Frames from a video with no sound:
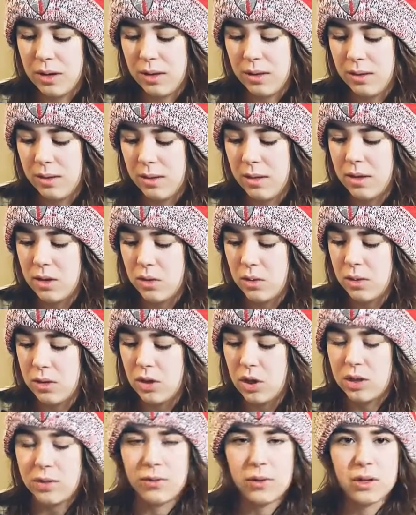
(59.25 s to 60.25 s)
and this
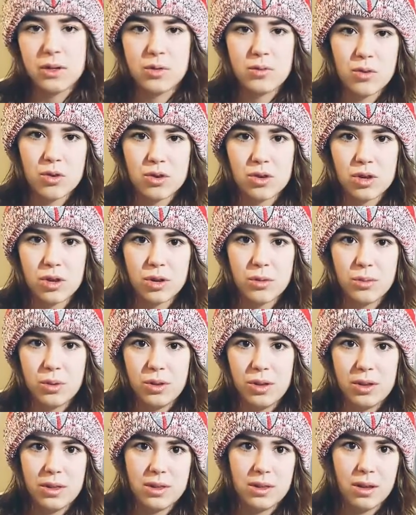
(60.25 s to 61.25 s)
one just feels more
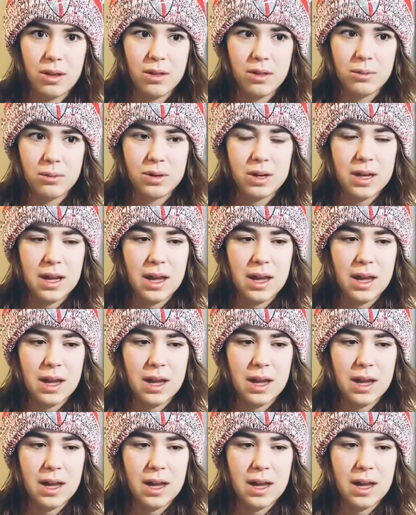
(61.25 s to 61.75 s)
durable than the other one